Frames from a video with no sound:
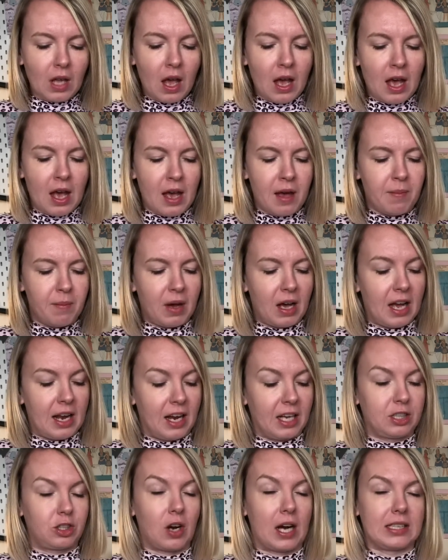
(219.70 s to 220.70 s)
and
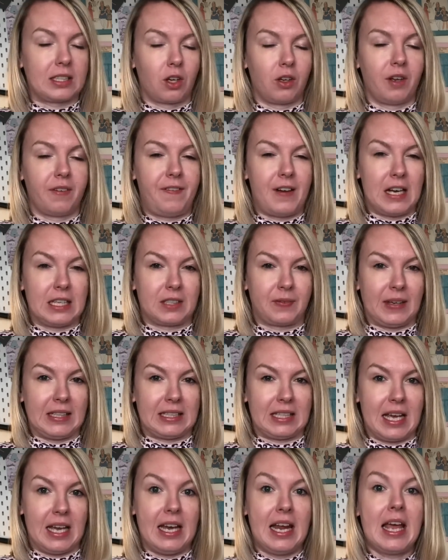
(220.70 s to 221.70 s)
I tried on the first
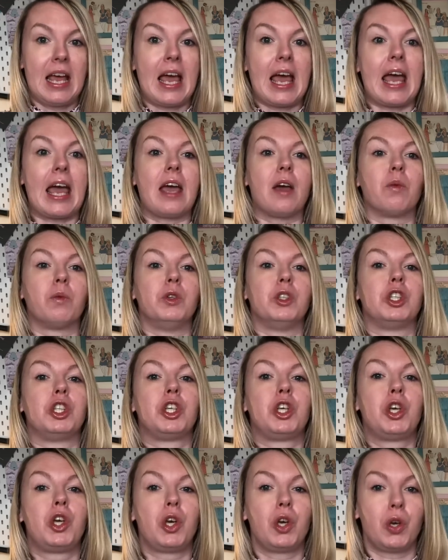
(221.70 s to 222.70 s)
fitting, it was
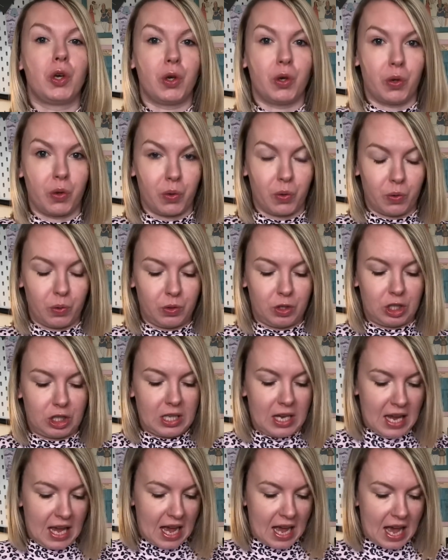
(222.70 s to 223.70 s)

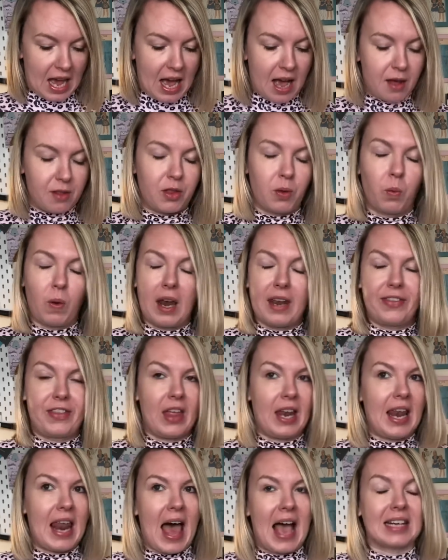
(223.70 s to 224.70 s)
huge. At
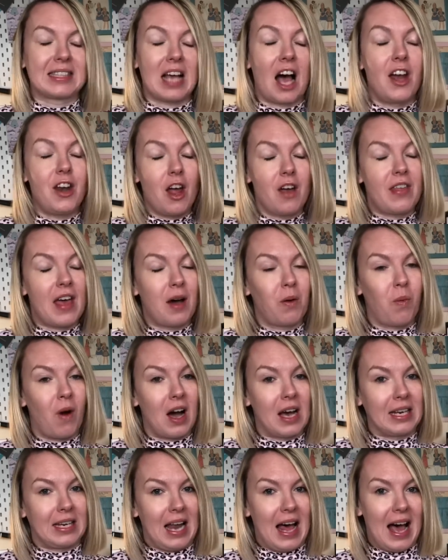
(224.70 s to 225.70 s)
the legs, I know they're
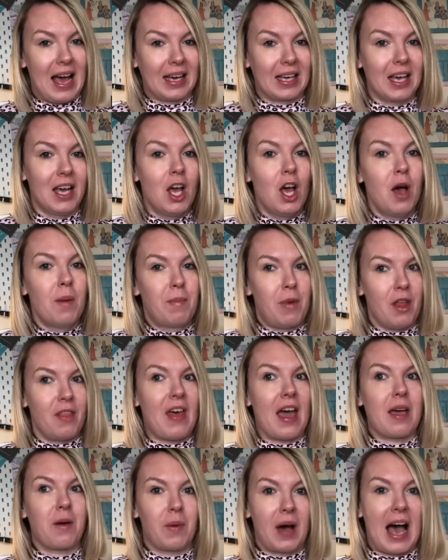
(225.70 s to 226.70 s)
wide leg, but
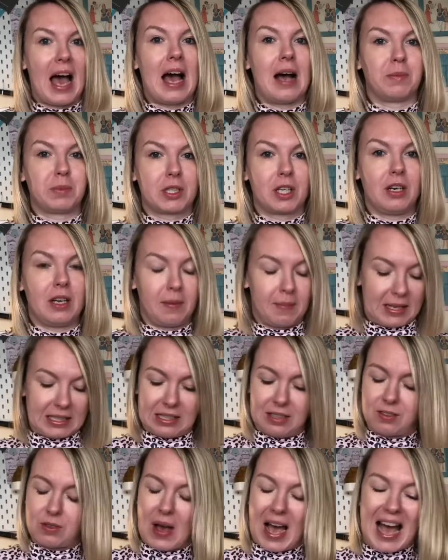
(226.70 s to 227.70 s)
they were absolutely
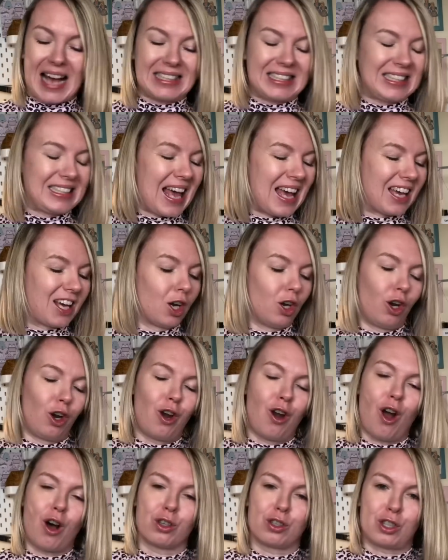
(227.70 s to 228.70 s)
massive. So I had to take a
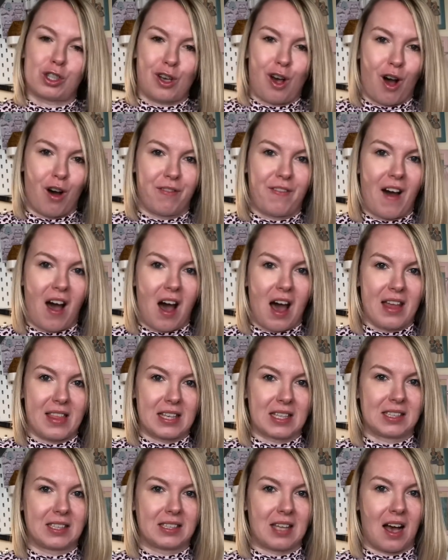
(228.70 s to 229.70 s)
lot off
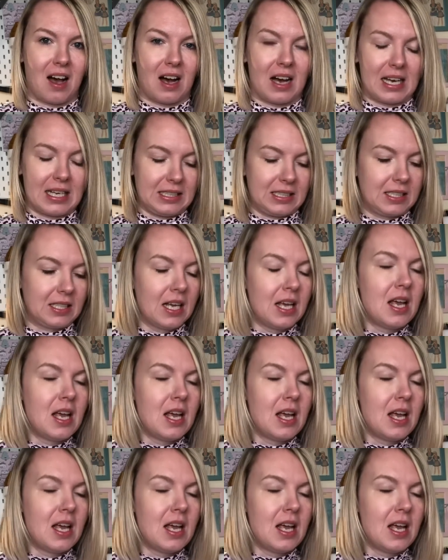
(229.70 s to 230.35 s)
either side.